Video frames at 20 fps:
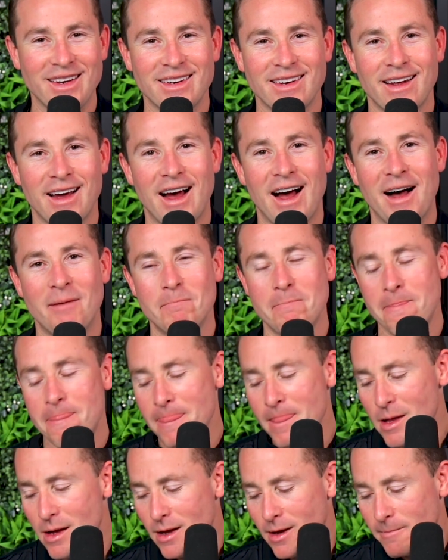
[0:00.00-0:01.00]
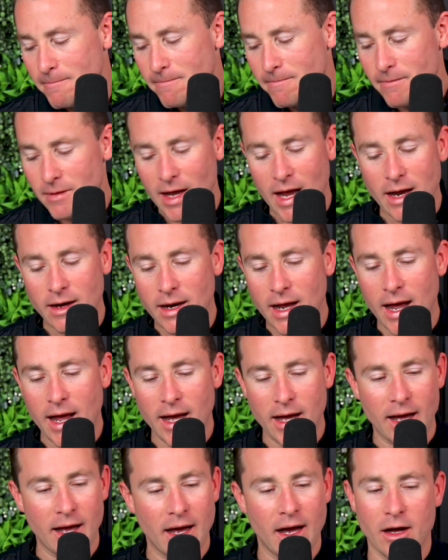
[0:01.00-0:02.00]
Oh,
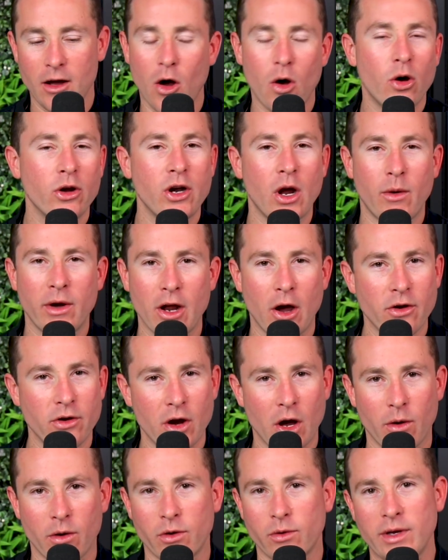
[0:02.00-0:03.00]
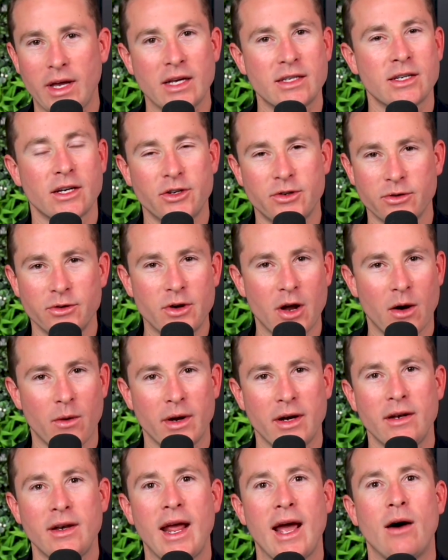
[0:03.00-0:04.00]
no, I don't know it. Or yes, I do know
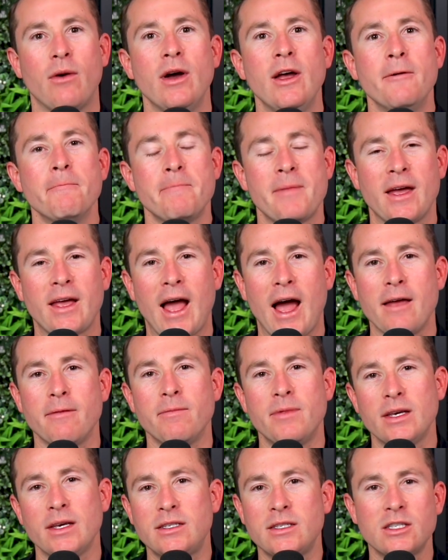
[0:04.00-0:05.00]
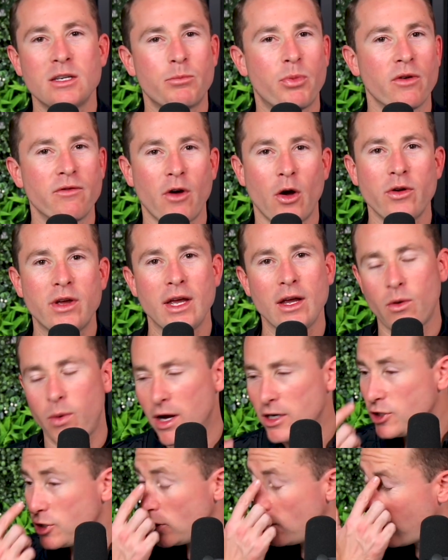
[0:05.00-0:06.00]
it. Now, again, this is a provoking
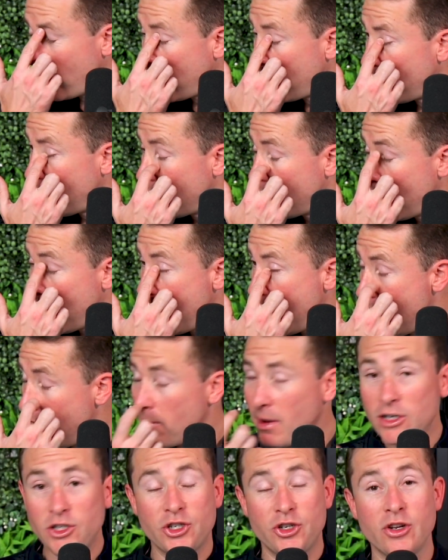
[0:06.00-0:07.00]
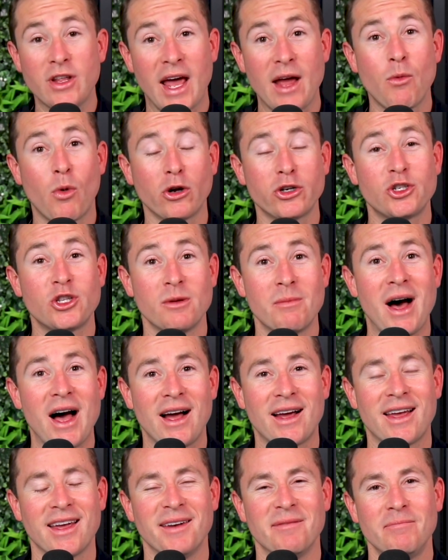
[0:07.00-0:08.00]
question where how much do they watch the
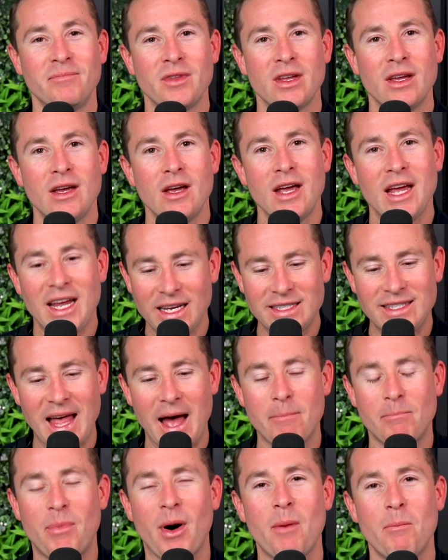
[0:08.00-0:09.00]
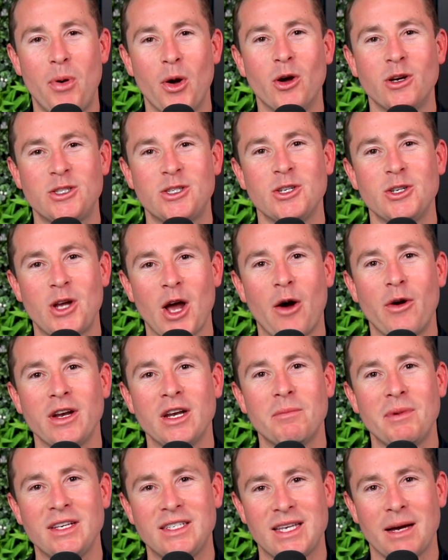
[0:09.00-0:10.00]
market? Is that person going
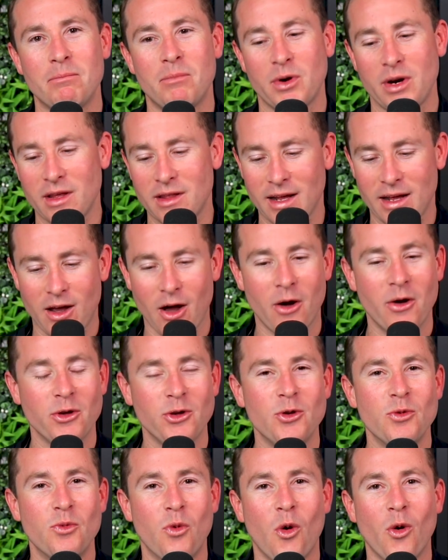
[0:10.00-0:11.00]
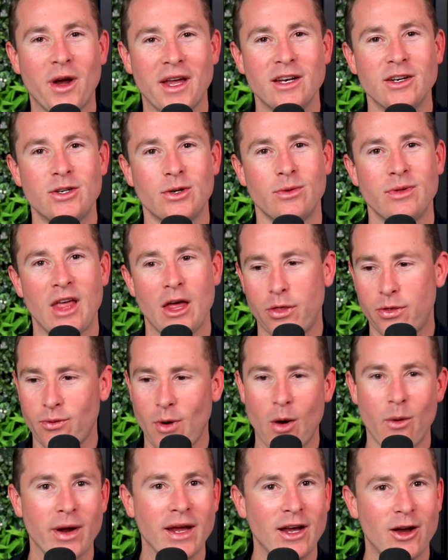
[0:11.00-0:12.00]
to be somebody that you walk into and they're
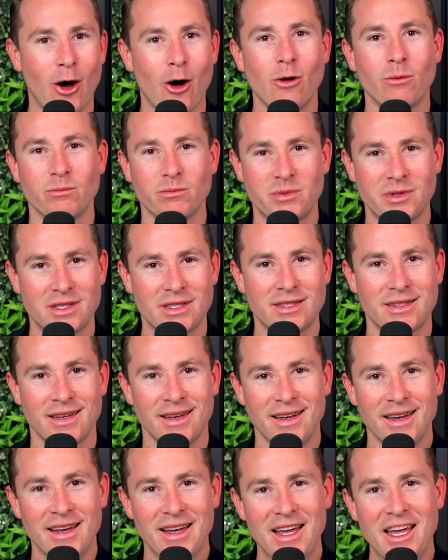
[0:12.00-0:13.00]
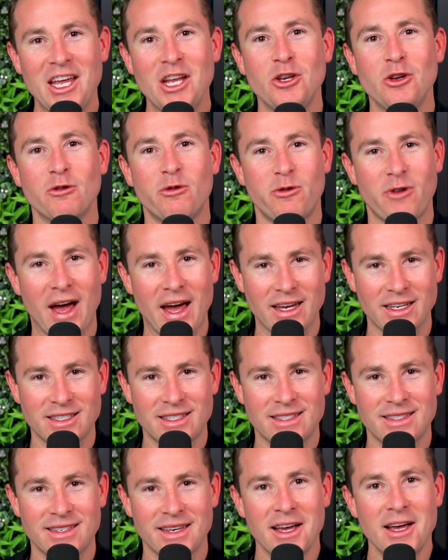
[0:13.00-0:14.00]
throwing comps in your
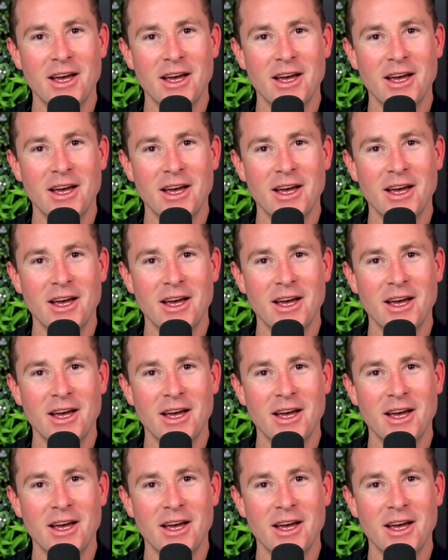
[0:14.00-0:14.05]
face?